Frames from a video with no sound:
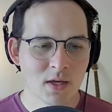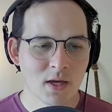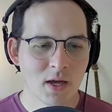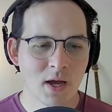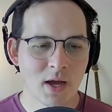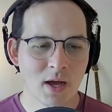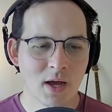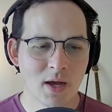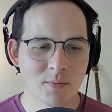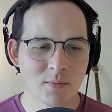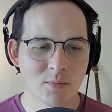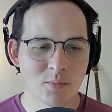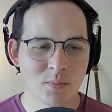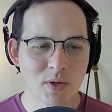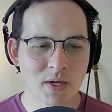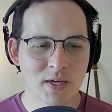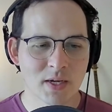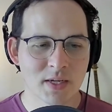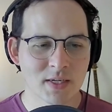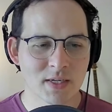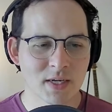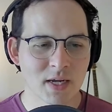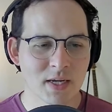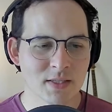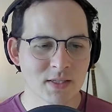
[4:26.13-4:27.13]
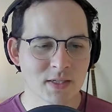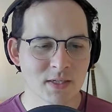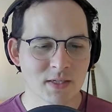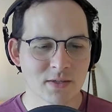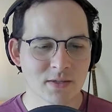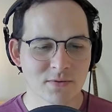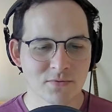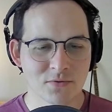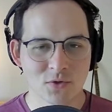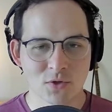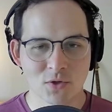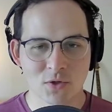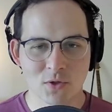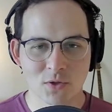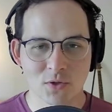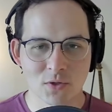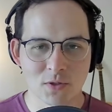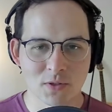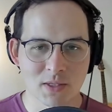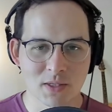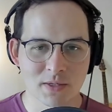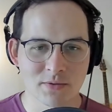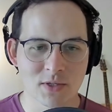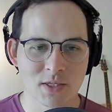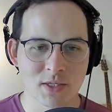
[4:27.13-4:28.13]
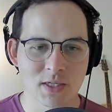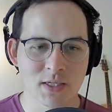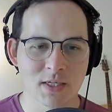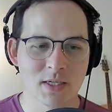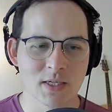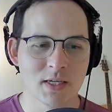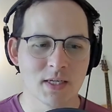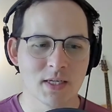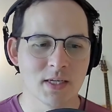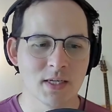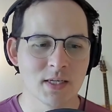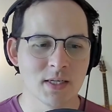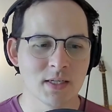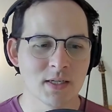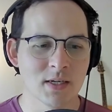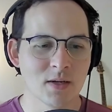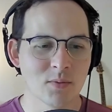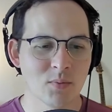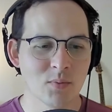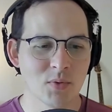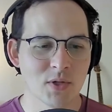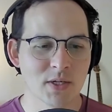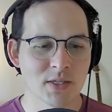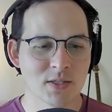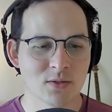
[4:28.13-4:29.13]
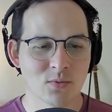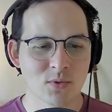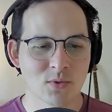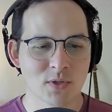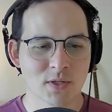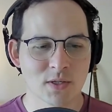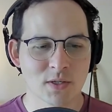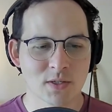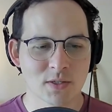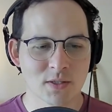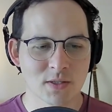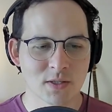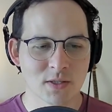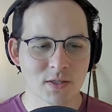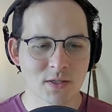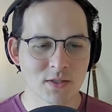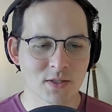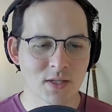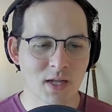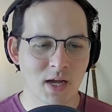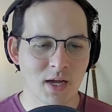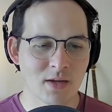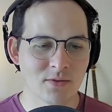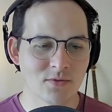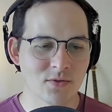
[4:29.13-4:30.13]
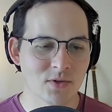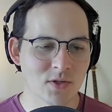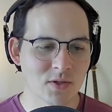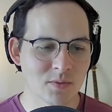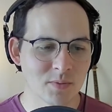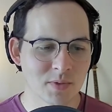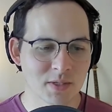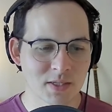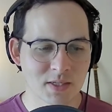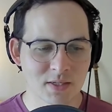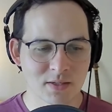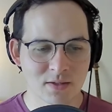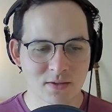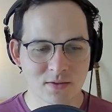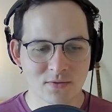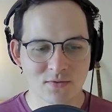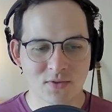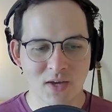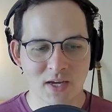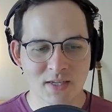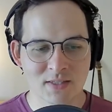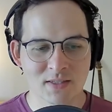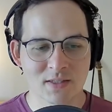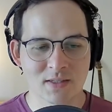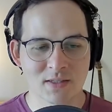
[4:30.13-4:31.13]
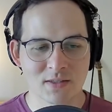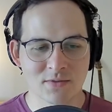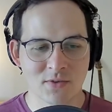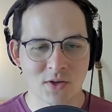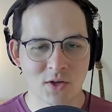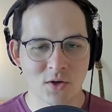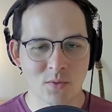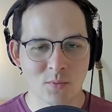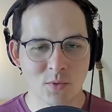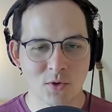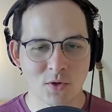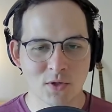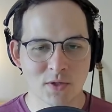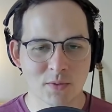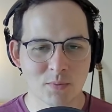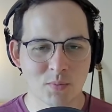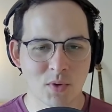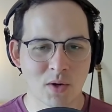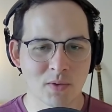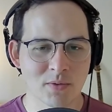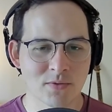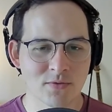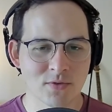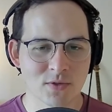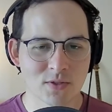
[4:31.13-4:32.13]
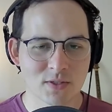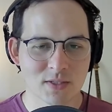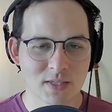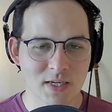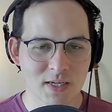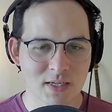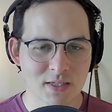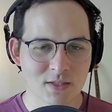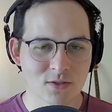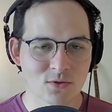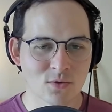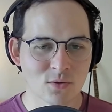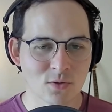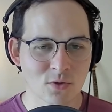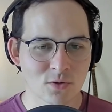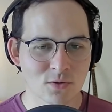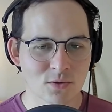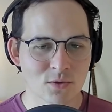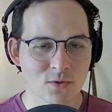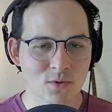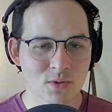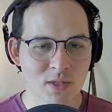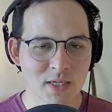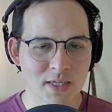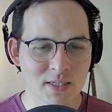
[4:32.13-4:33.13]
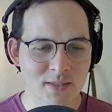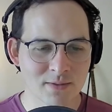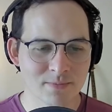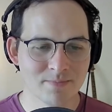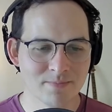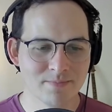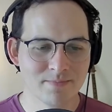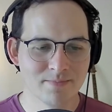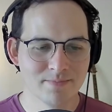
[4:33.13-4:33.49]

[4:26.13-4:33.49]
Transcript: Um, but I think if you're living in a place where there's not very many vaccines available, it probably feels like too little, too late.